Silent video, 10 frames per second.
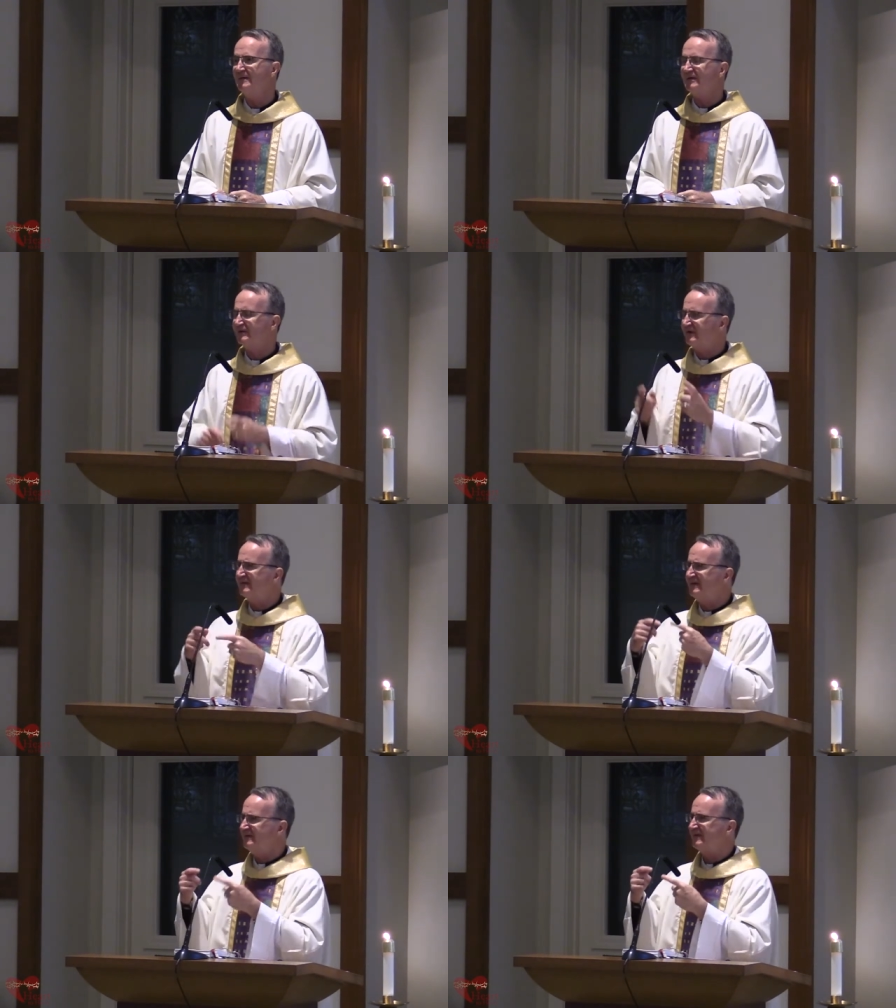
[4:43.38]
Because I
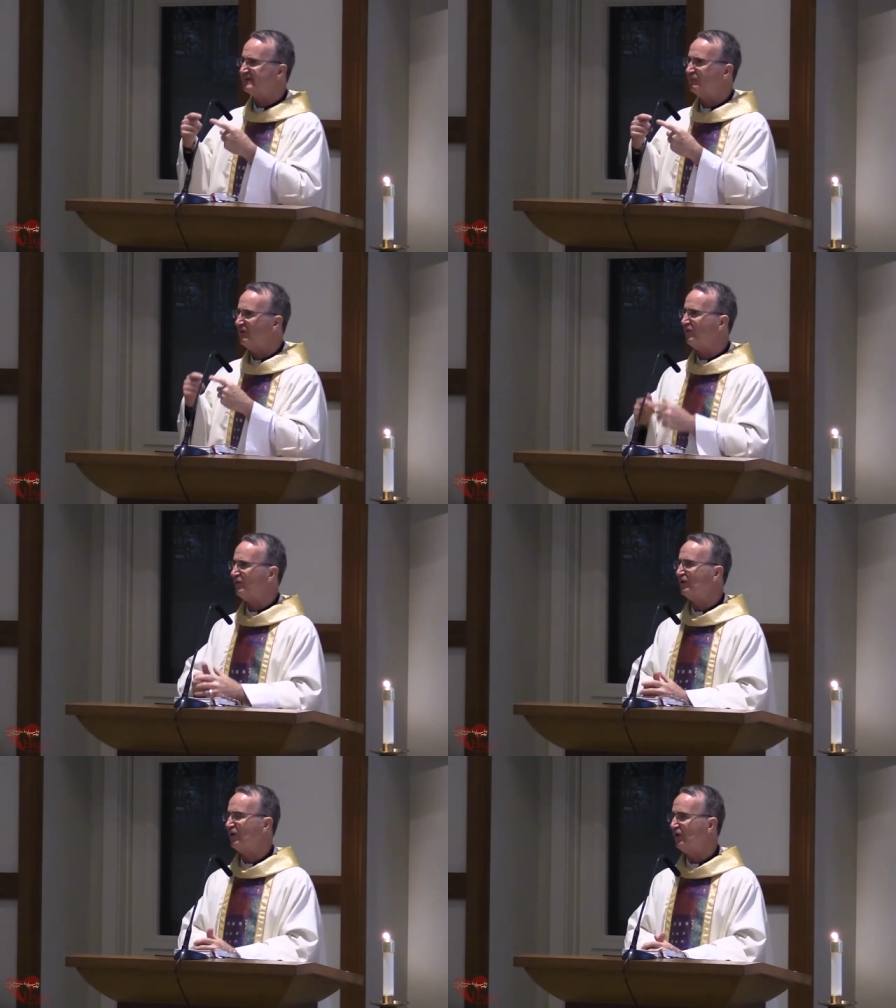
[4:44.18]
think that's what we're
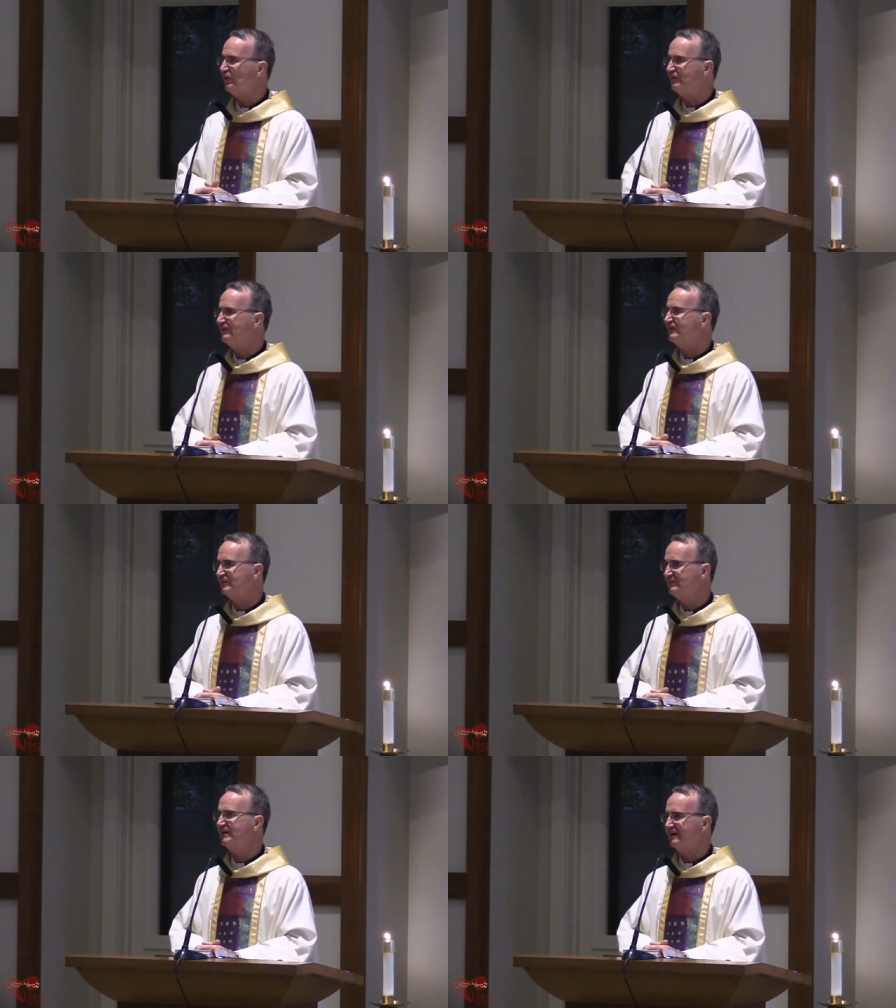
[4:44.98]
called
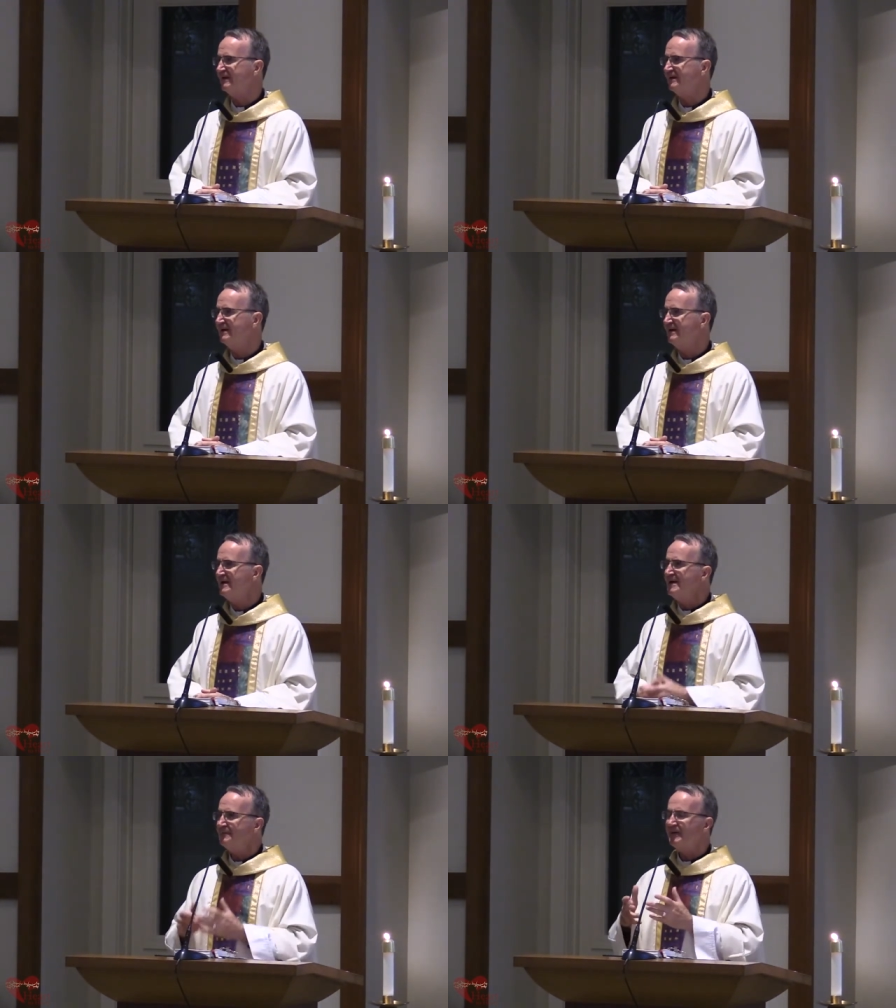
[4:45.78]
to be.
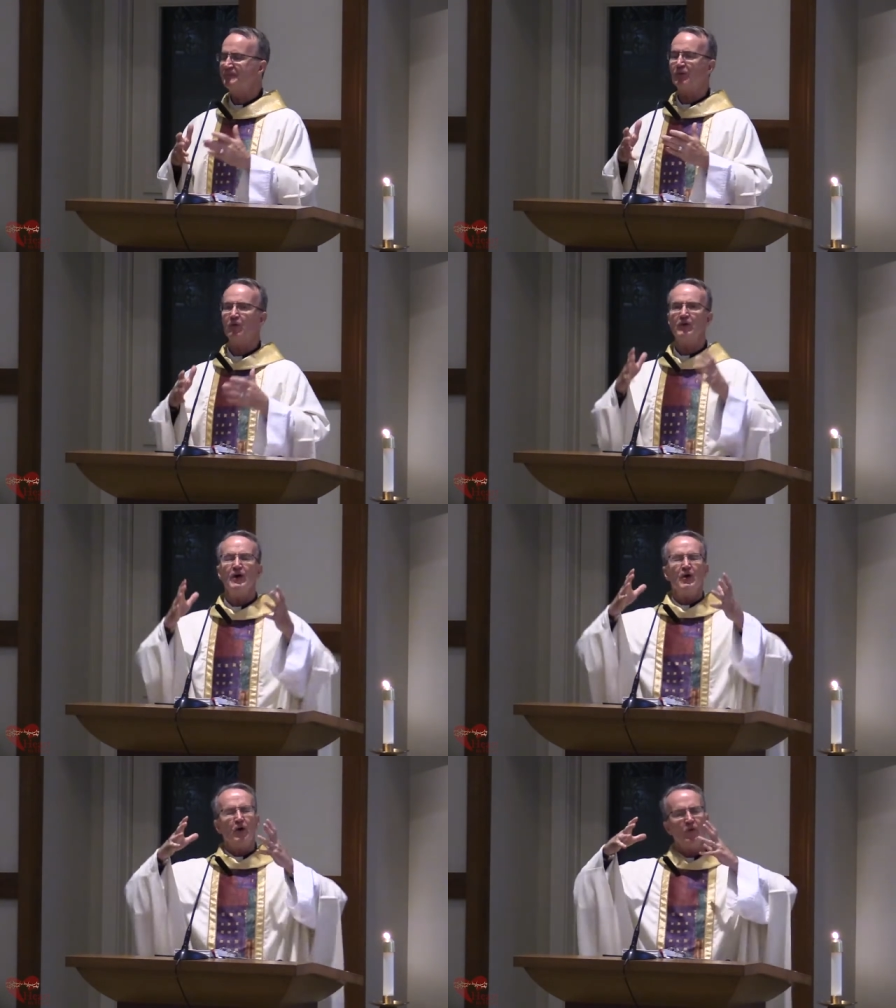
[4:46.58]
People
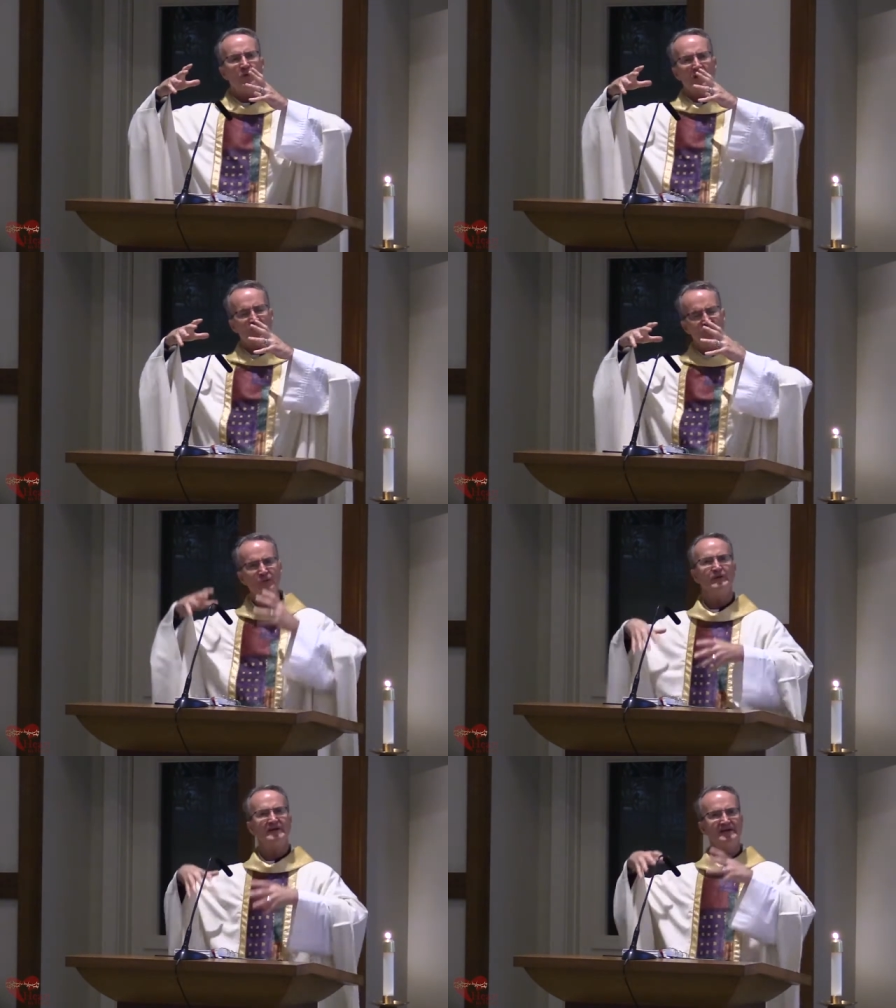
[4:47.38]
who are
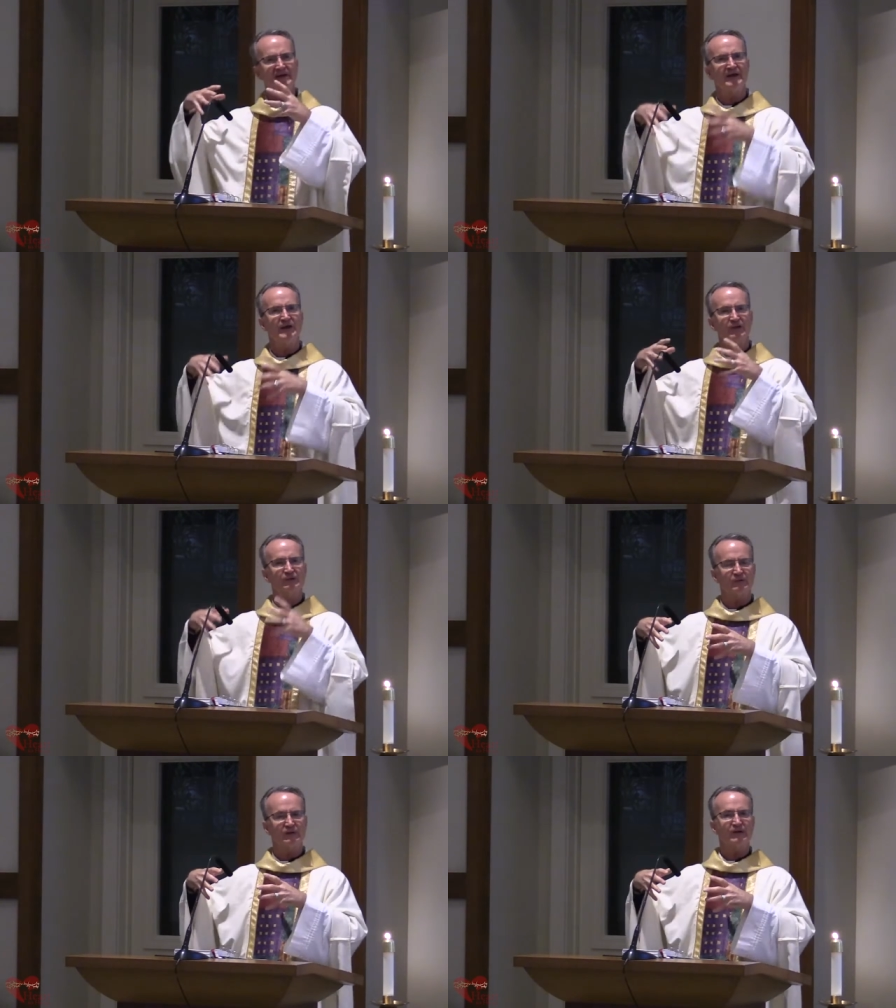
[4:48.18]
rooted in our
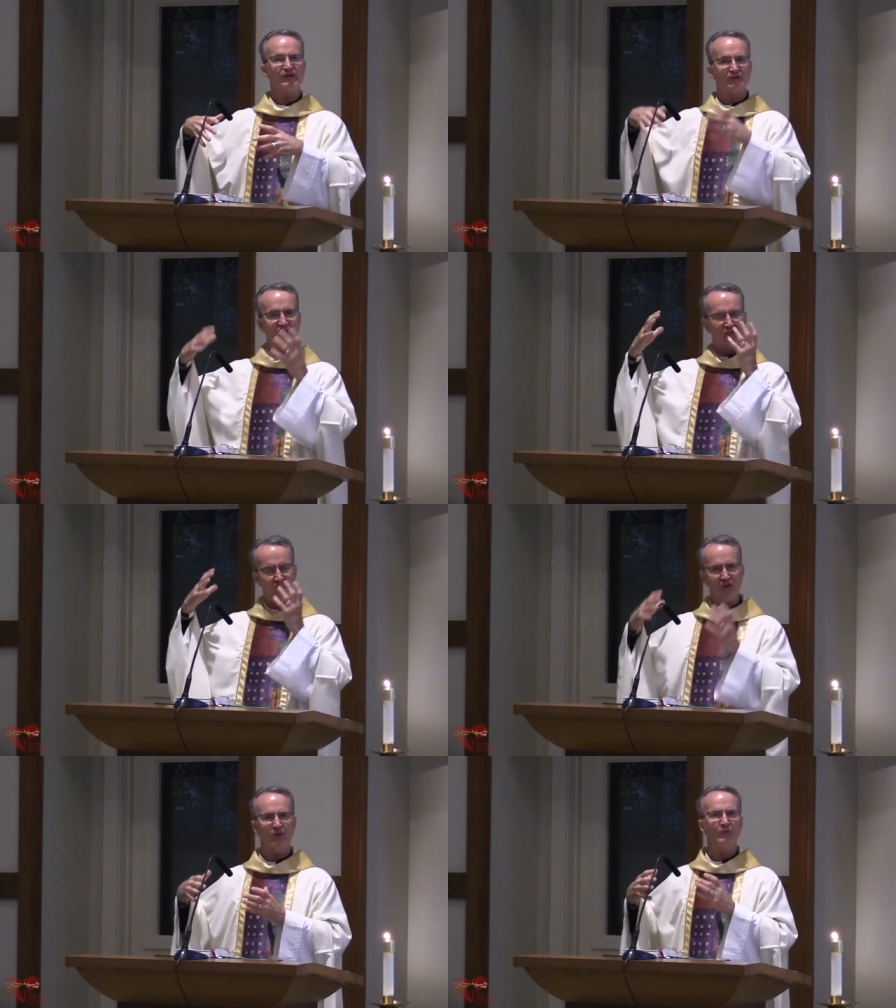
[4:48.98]
tradition, who
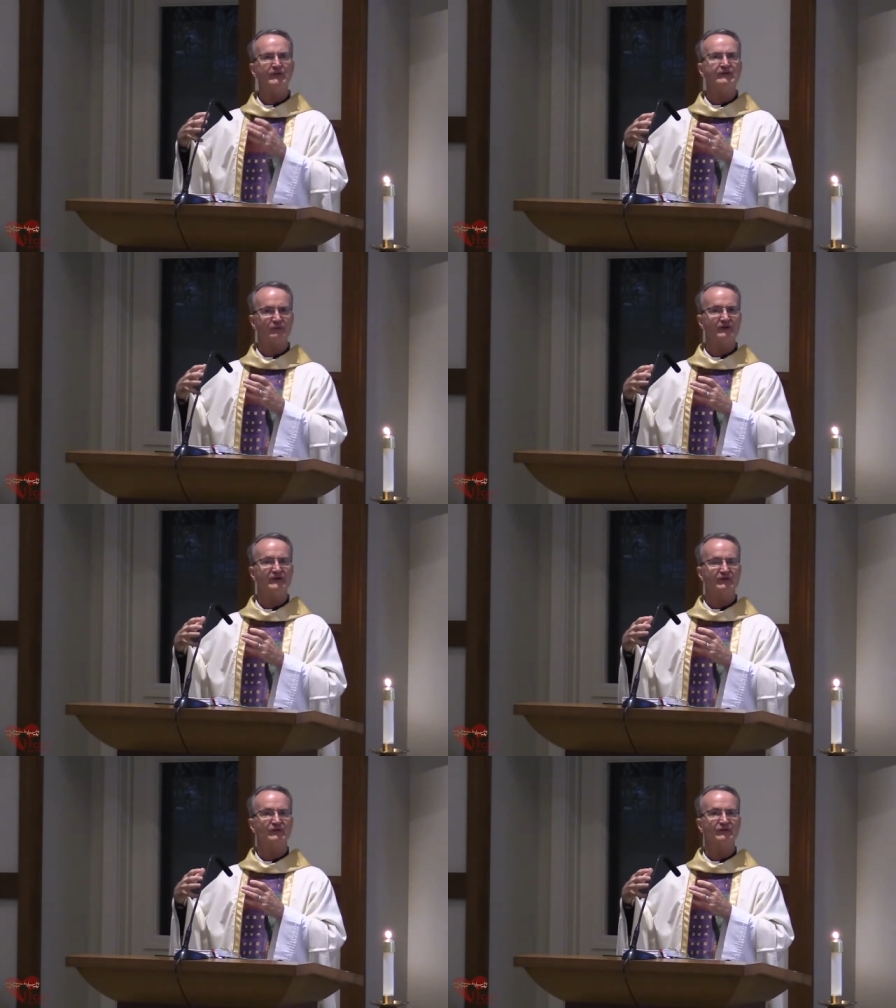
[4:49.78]
know the
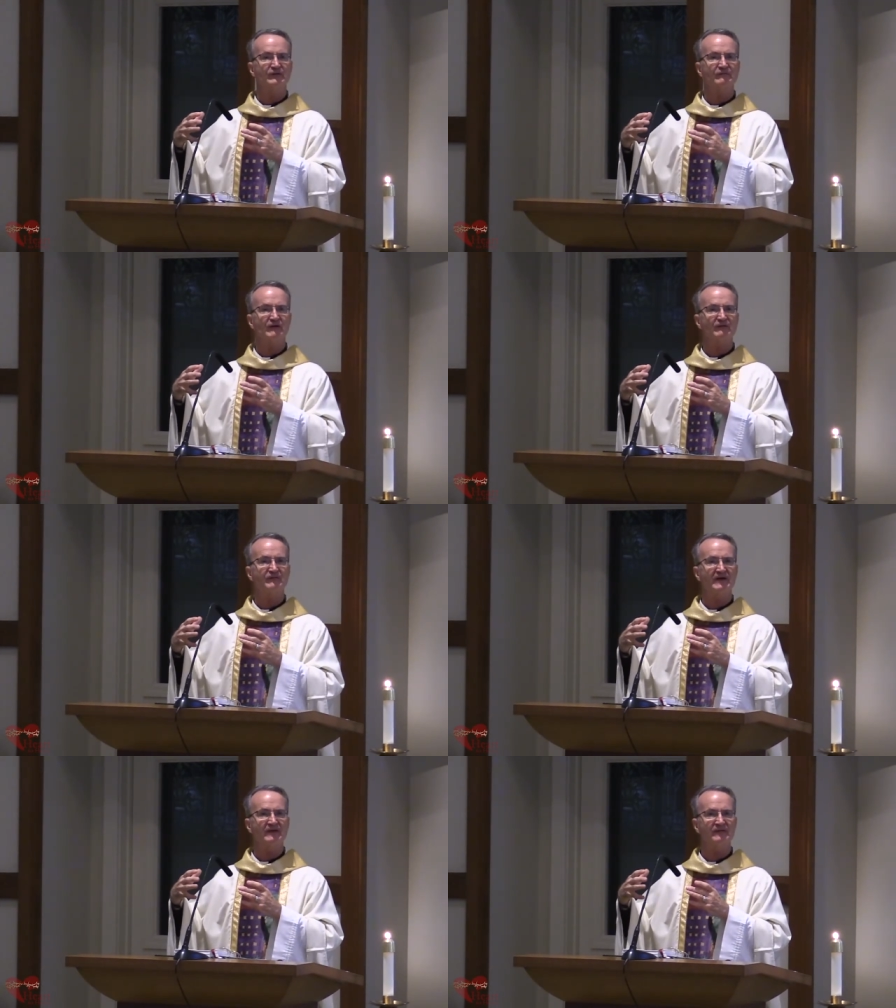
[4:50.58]
traditions of our
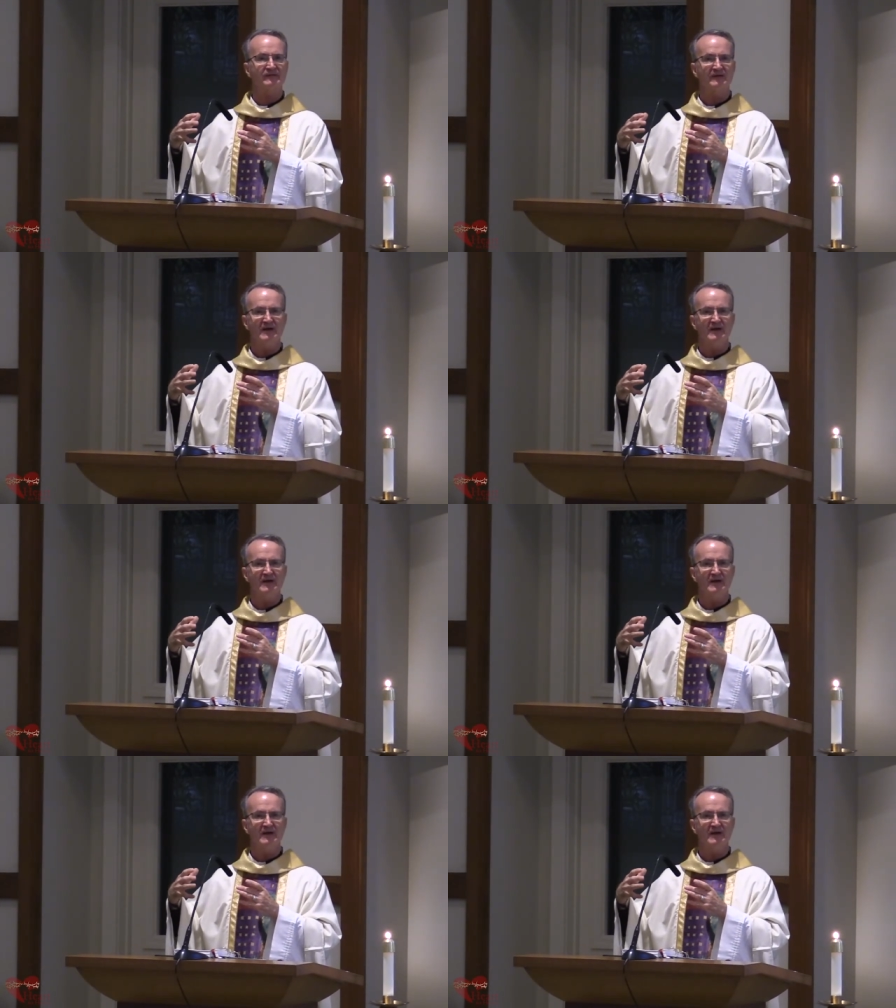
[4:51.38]
faith.